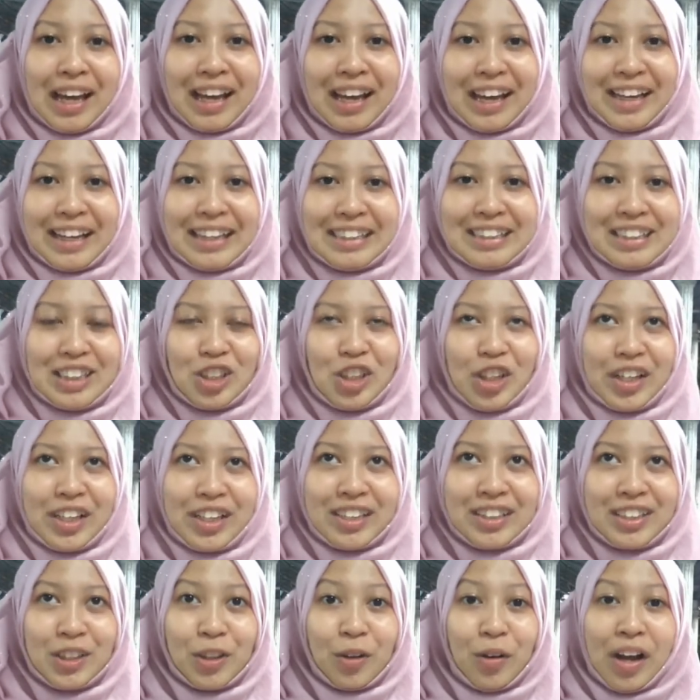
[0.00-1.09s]
and she
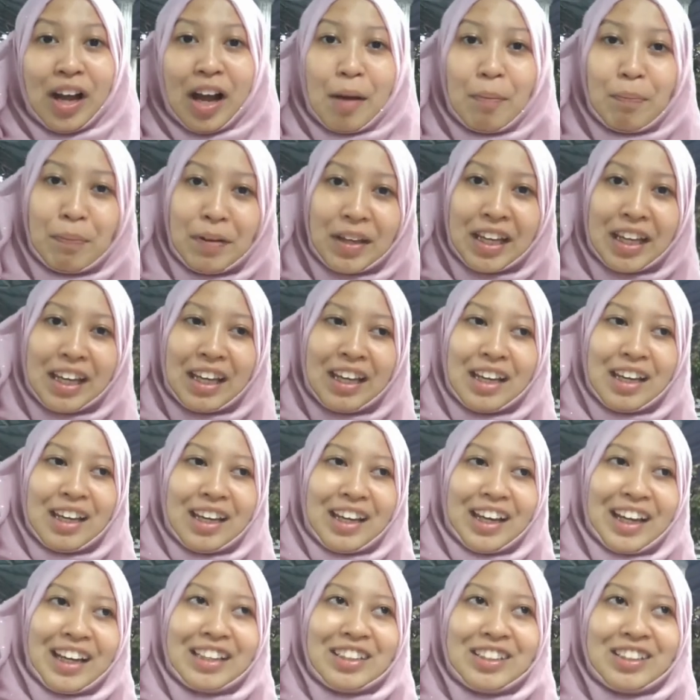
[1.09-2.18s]
is so happy.
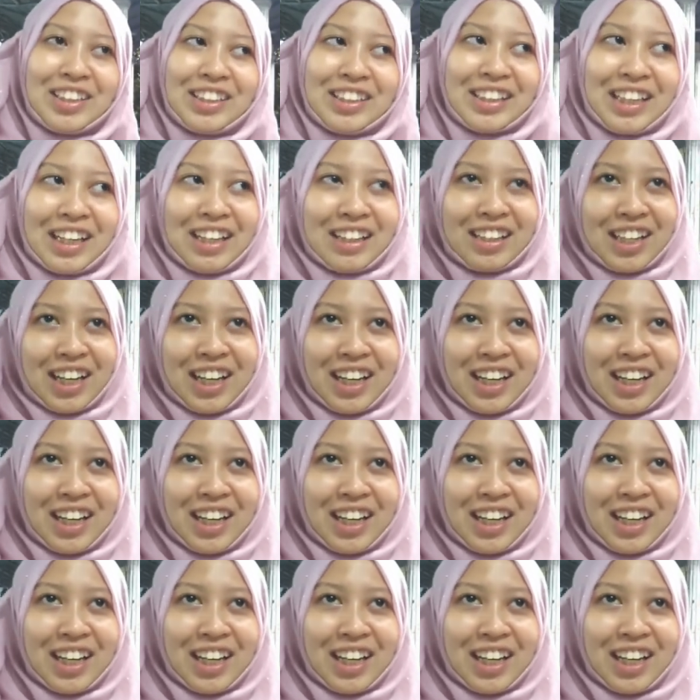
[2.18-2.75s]
And she said,